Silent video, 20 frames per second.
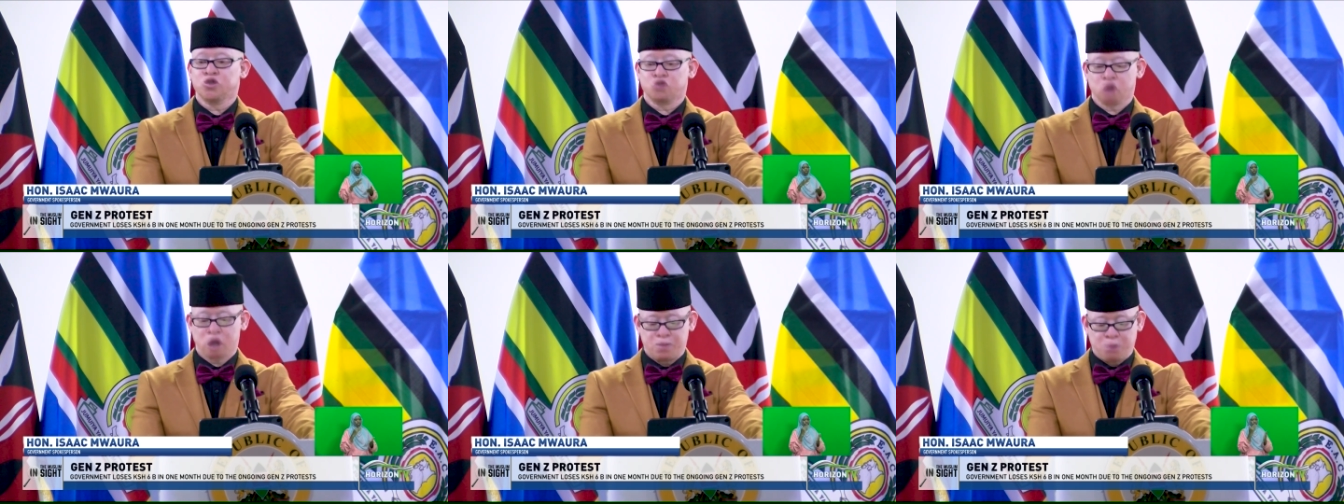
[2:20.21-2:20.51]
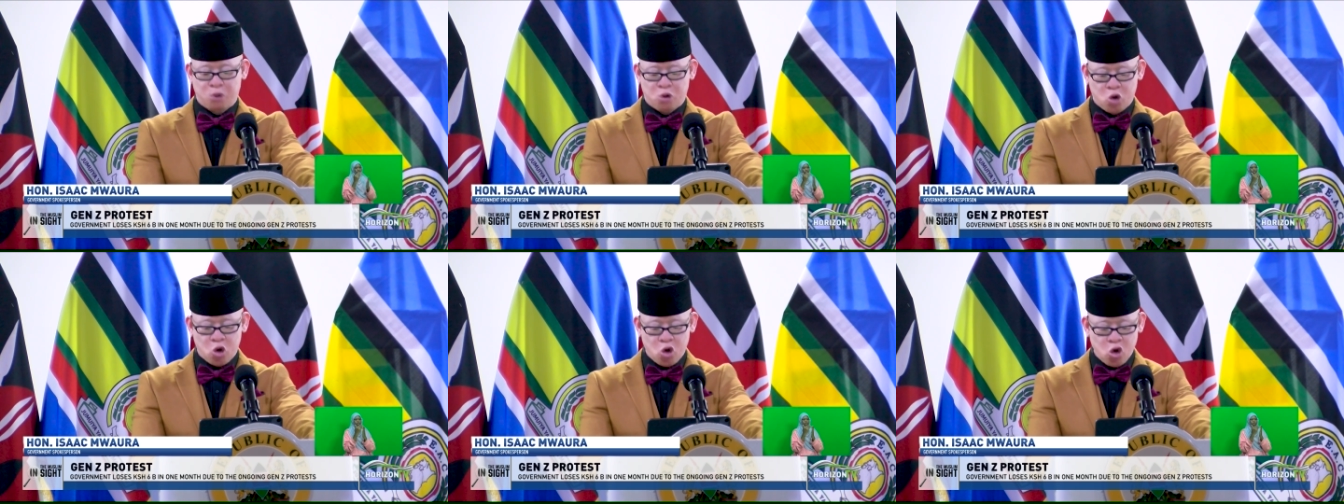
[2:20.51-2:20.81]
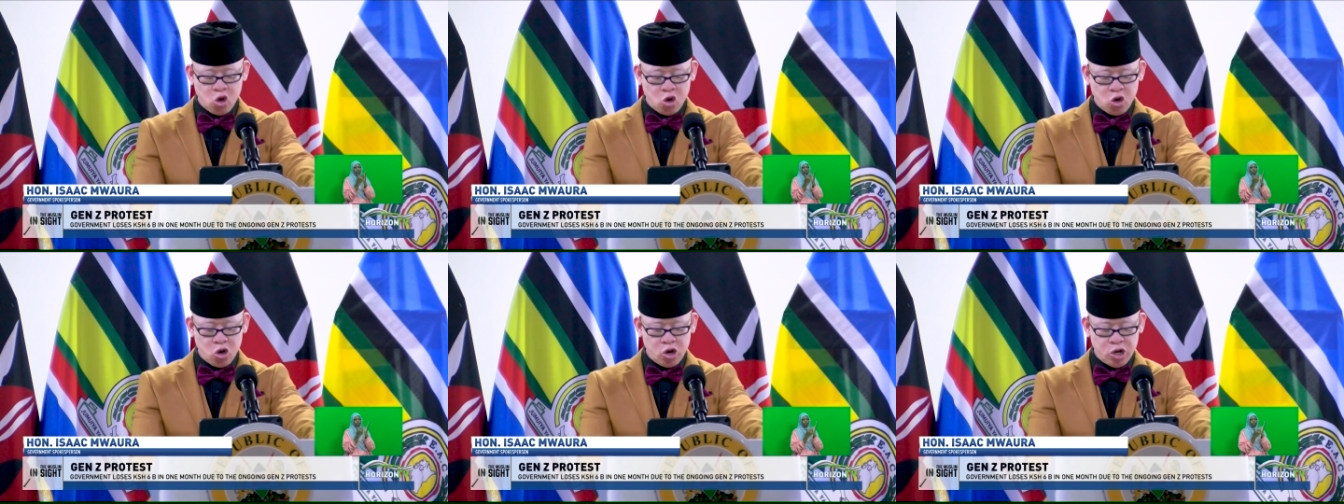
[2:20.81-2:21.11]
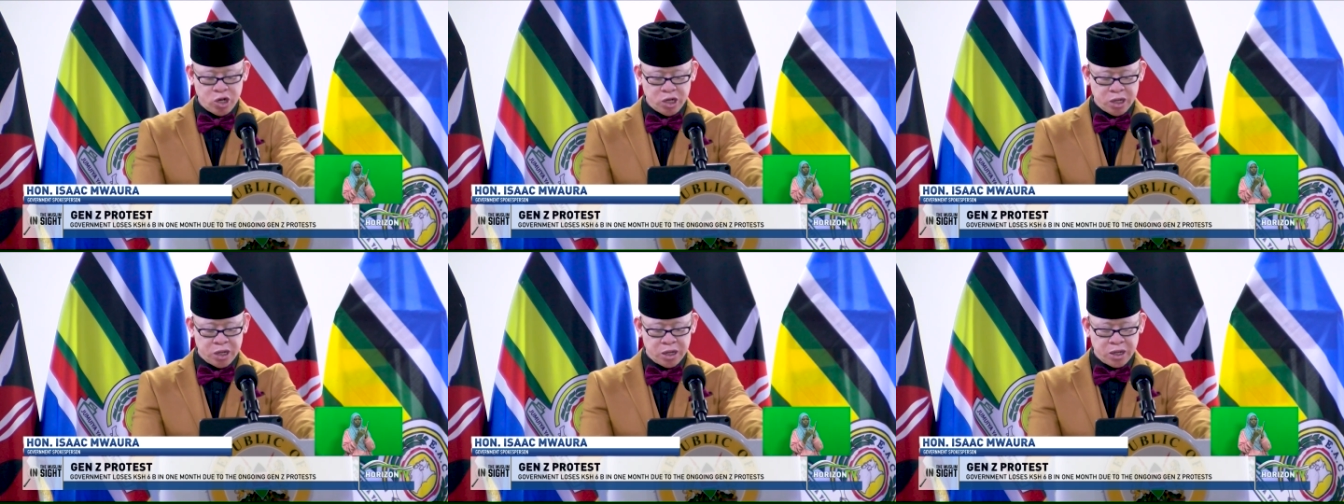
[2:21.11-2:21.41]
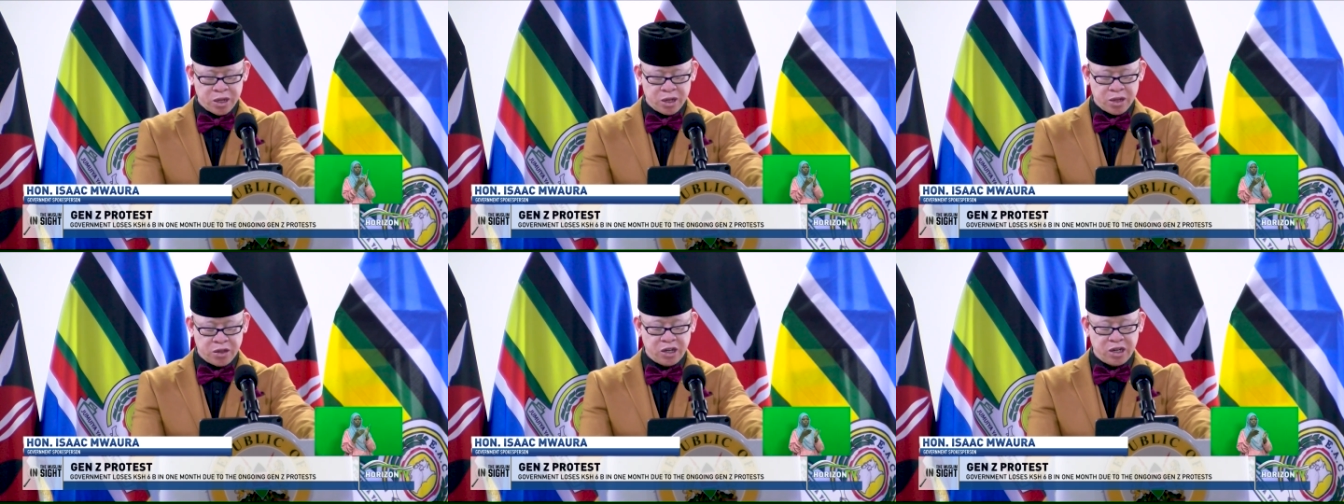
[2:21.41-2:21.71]
to uphold
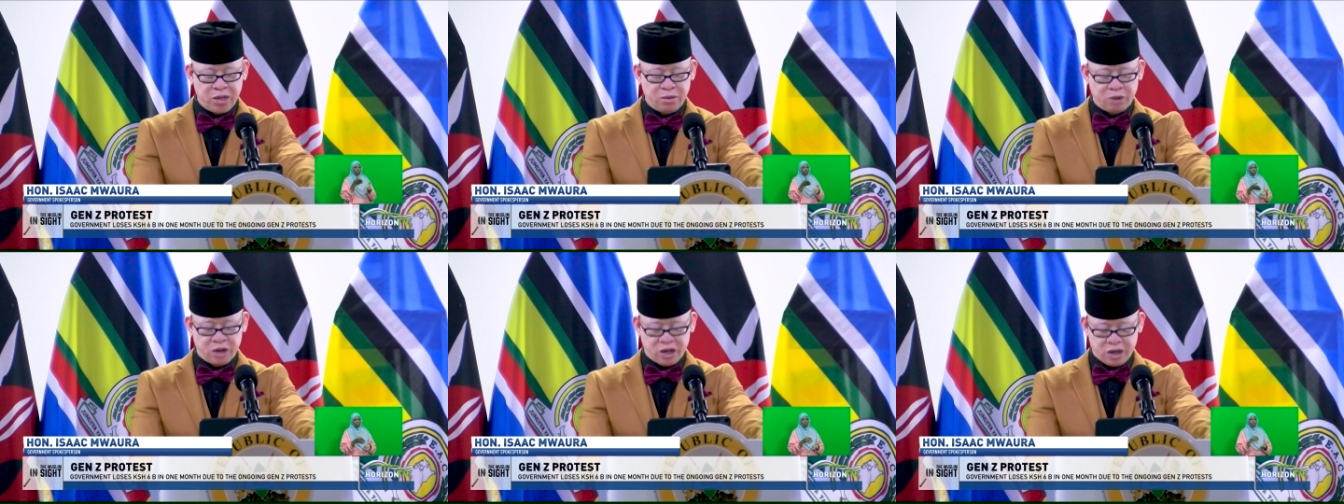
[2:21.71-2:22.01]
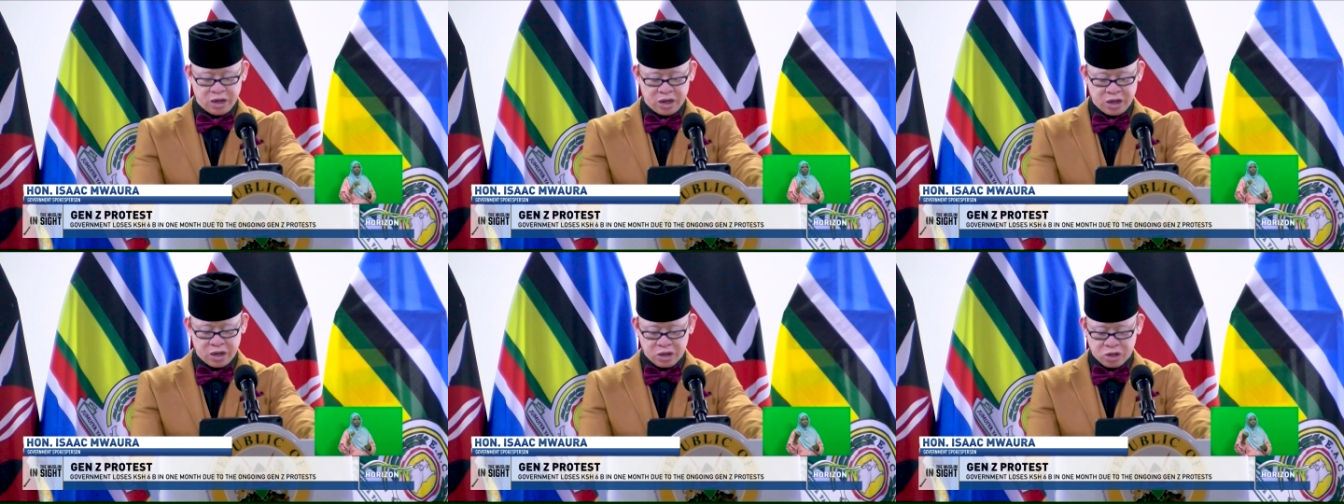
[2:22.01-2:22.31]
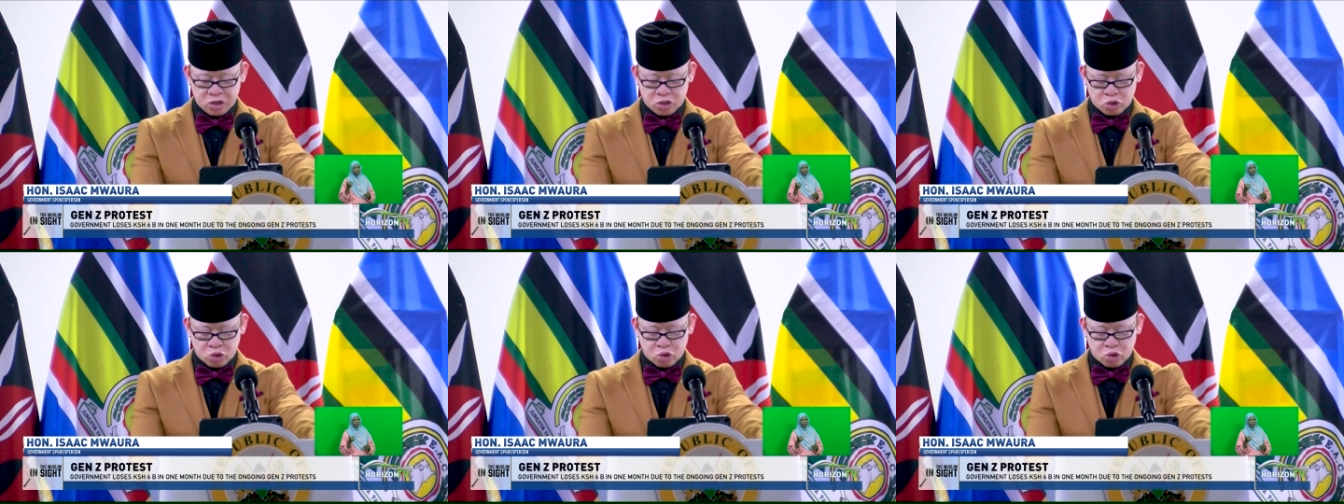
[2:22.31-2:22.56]
the, uh,